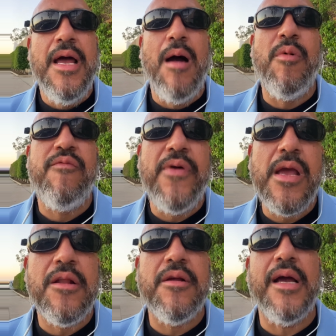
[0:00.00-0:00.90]
I'm a
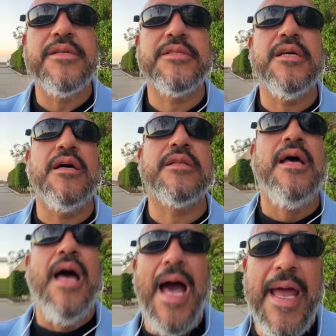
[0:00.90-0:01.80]
failure, I suck,
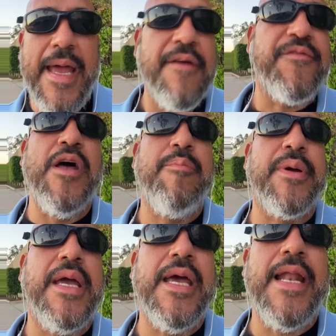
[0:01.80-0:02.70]
I effed up
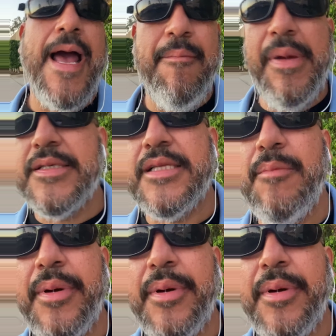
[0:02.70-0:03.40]
again, I messed up